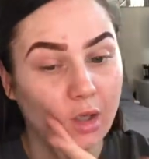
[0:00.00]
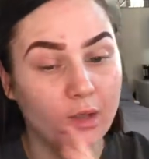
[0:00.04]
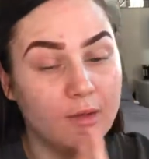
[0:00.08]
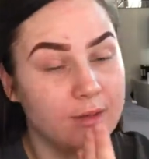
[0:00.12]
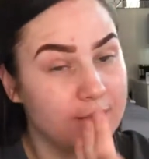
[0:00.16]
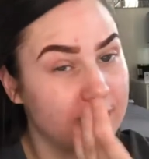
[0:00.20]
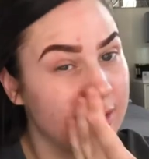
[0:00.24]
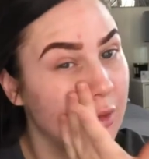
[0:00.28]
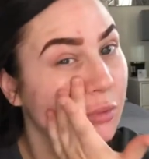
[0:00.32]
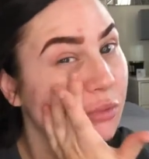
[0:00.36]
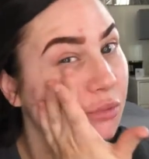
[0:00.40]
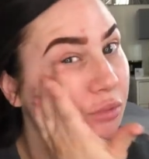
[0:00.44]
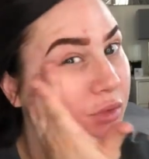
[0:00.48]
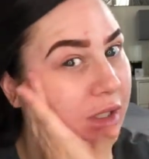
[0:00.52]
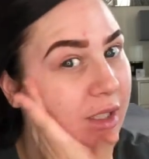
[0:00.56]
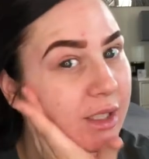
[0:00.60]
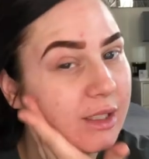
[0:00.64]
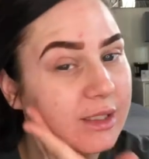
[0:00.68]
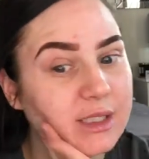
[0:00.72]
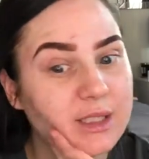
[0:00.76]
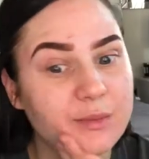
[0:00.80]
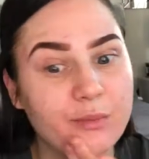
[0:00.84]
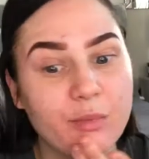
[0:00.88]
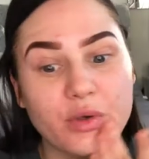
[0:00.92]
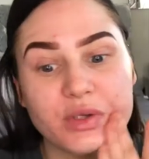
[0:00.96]
Still
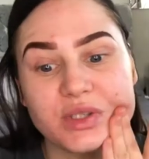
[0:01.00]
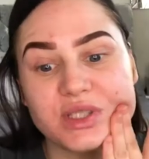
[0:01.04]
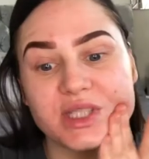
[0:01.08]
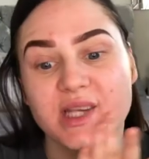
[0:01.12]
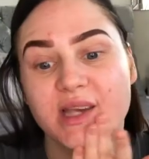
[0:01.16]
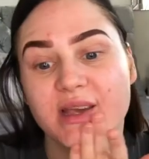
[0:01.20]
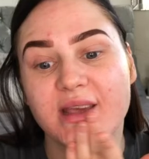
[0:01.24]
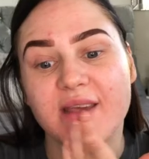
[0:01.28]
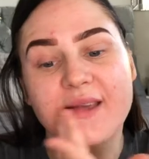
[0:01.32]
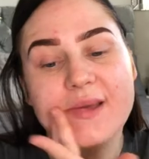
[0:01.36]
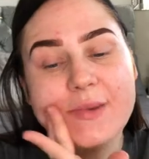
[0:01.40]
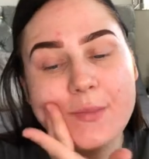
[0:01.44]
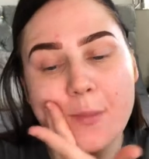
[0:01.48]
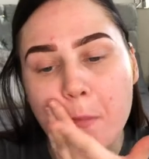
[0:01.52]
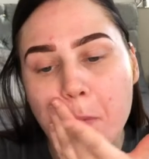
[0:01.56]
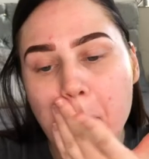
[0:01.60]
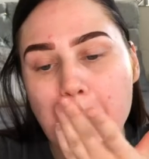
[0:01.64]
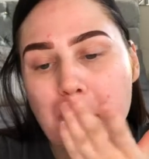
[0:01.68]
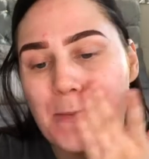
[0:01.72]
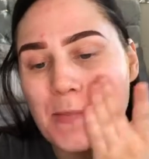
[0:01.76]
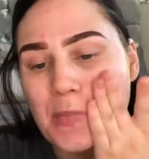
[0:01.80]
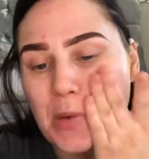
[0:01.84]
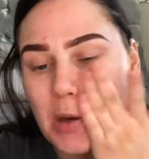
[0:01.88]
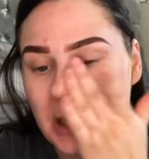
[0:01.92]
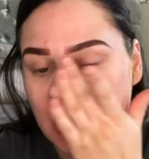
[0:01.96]
really spotty,
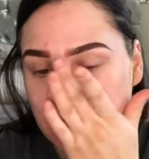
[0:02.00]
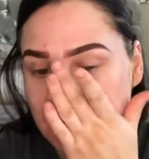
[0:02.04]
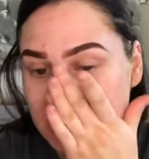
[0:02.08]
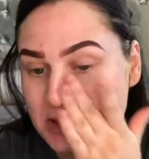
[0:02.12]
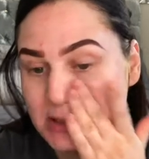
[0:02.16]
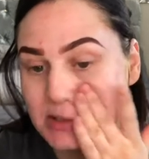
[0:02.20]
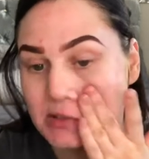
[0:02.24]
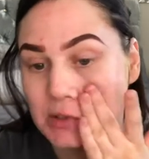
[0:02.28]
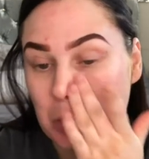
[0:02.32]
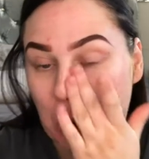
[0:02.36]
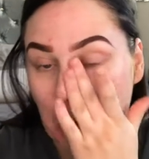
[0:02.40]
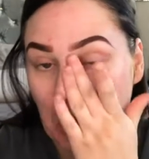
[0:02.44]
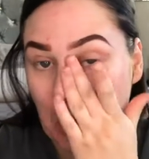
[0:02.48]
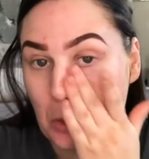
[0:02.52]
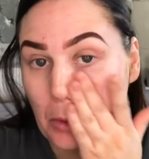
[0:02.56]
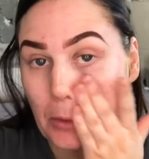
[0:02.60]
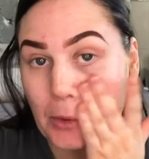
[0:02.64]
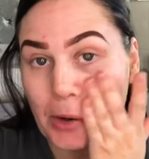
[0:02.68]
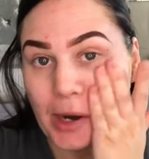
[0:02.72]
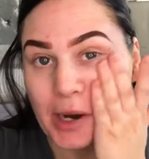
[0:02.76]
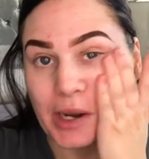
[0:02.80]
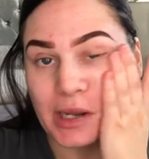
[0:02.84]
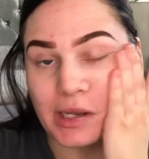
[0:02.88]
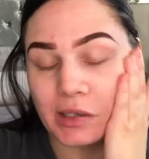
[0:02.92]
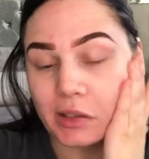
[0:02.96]
which is not
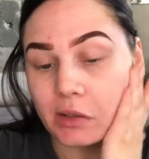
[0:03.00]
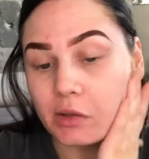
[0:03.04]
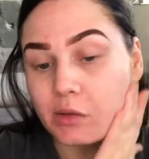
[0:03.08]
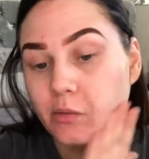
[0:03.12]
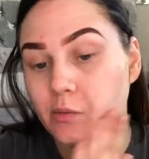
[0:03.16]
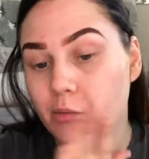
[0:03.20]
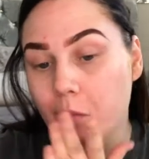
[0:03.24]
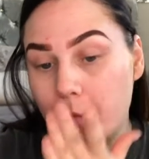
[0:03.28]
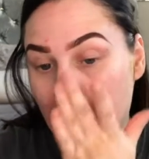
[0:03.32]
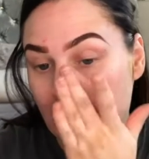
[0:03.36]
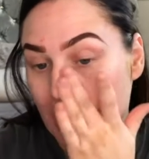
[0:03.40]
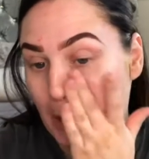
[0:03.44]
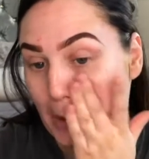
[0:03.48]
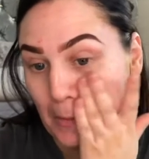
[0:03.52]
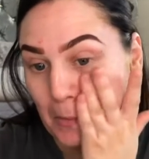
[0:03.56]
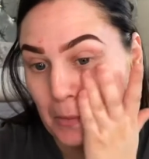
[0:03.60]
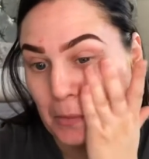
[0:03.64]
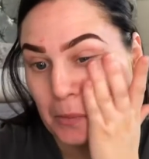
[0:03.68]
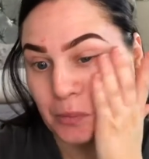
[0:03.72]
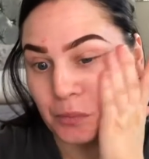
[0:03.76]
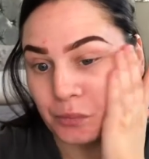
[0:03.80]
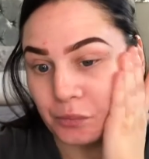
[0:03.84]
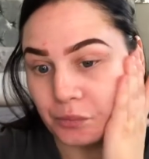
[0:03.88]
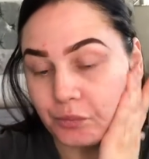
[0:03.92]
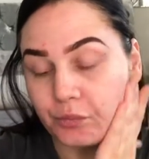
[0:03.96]
great, but
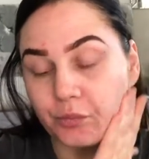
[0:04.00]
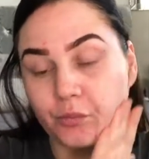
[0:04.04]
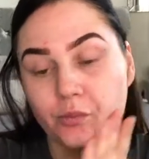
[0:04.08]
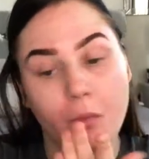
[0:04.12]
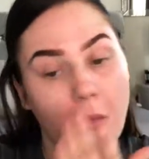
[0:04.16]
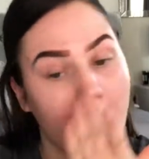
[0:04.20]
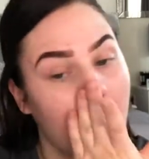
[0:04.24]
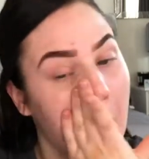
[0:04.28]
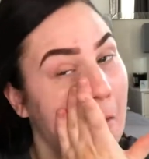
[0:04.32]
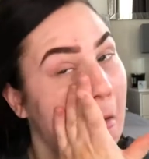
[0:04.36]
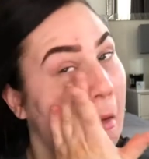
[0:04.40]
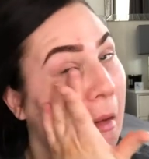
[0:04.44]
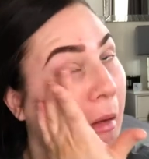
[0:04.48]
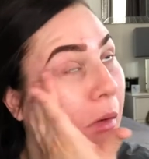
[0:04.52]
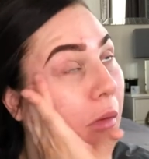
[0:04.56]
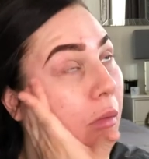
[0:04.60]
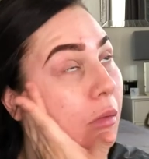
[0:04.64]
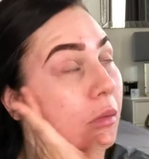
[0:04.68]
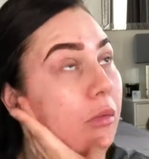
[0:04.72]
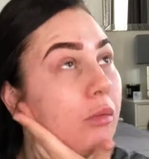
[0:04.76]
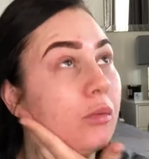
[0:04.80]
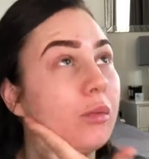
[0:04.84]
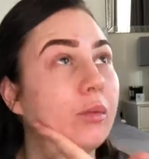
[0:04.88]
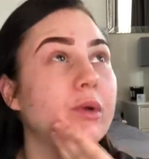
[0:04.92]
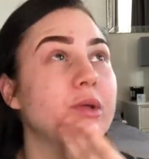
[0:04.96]

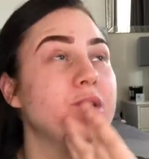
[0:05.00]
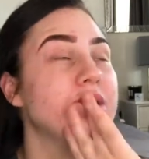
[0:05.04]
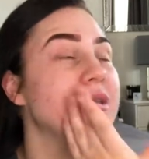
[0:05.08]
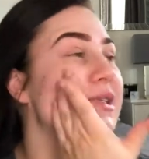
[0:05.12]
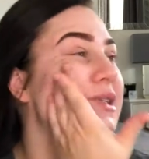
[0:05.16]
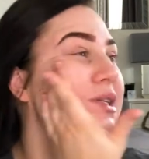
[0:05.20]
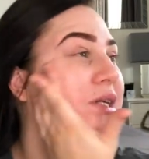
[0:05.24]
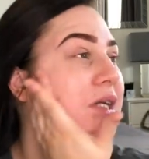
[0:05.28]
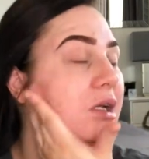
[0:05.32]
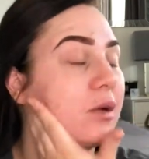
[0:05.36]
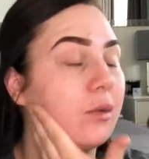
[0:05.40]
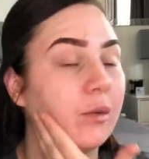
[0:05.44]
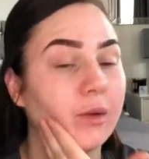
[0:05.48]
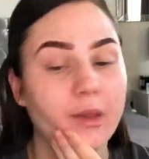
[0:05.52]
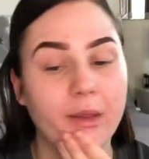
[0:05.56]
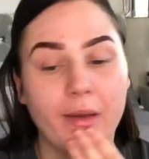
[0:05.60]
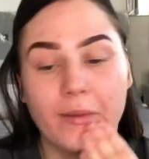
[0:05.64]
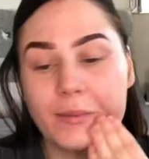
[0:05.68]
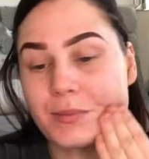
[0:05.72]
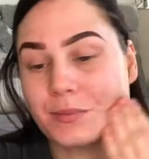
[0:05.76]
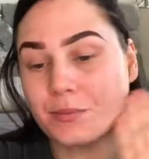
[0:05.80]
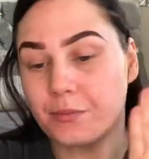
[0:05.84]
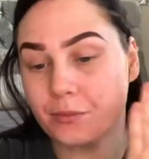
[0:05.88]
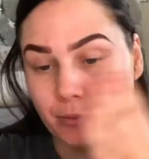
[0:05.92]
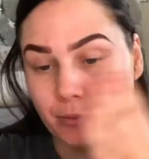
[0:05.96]
we're just dealing with it.